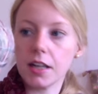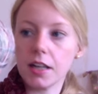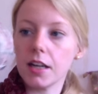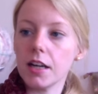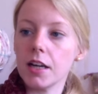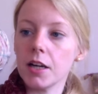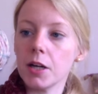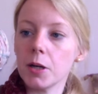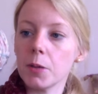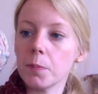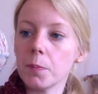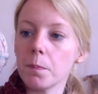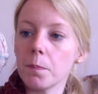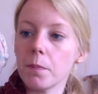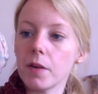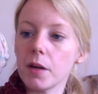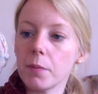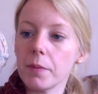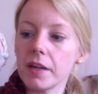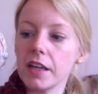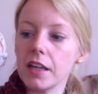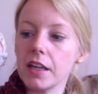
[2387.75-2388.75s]

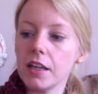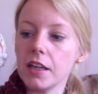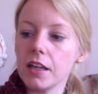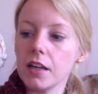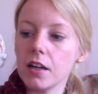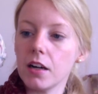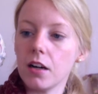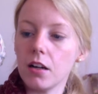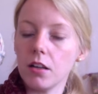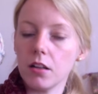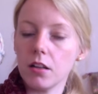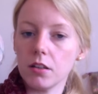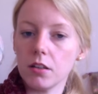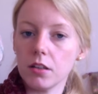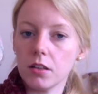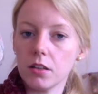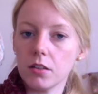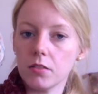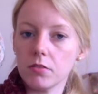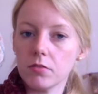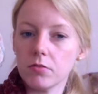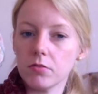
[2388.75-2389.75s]
a beginning call
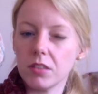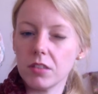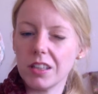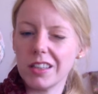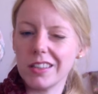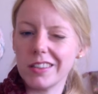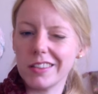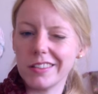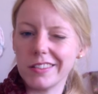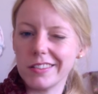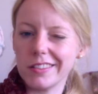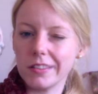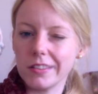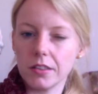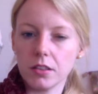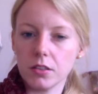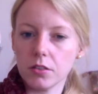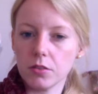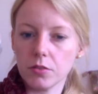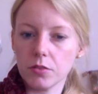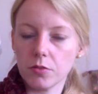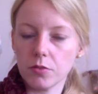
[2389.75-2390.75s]

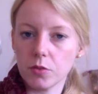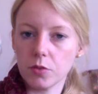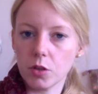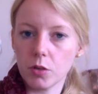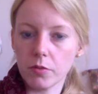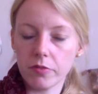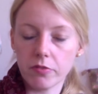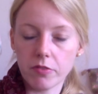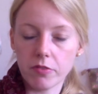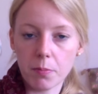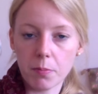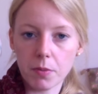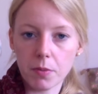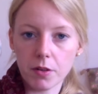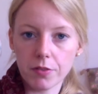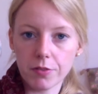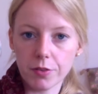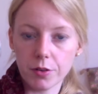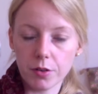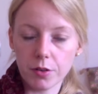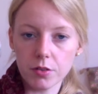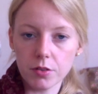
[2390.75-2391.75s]
on November
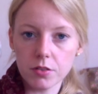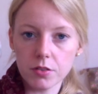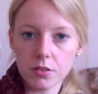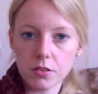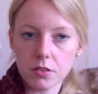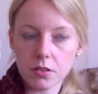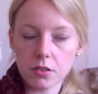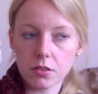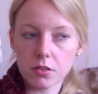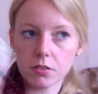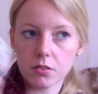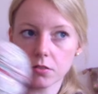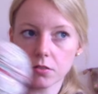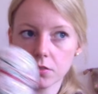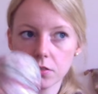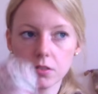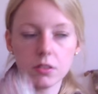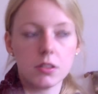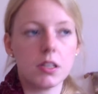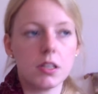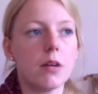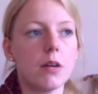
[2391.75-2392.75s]
1st,
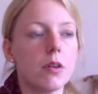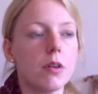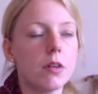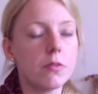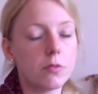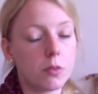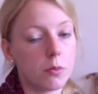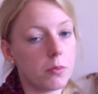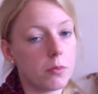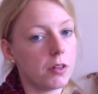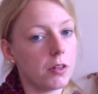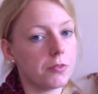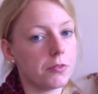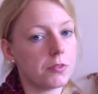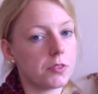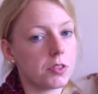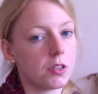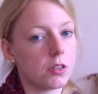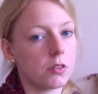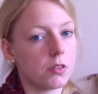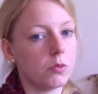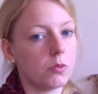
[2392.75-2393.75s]
Sarah from Love
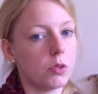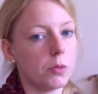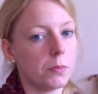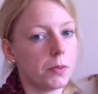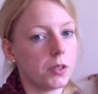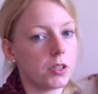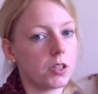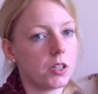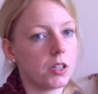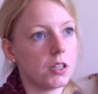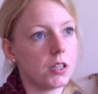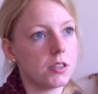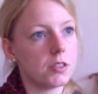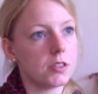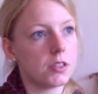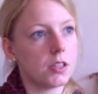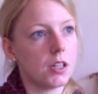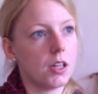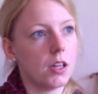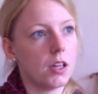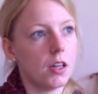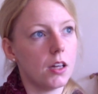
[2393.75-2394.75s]
So Cool
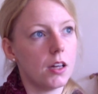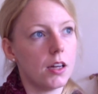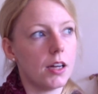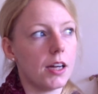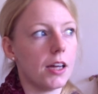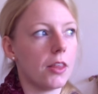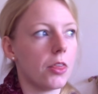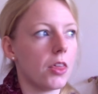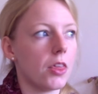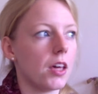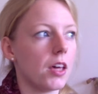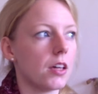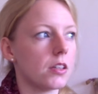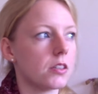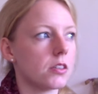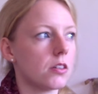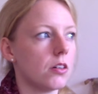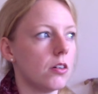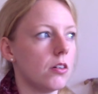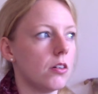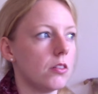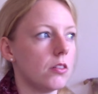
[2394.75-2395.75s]
podcast. I think it's
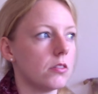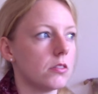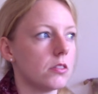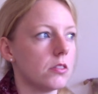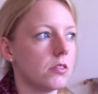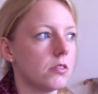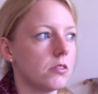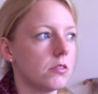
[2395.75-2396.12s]
called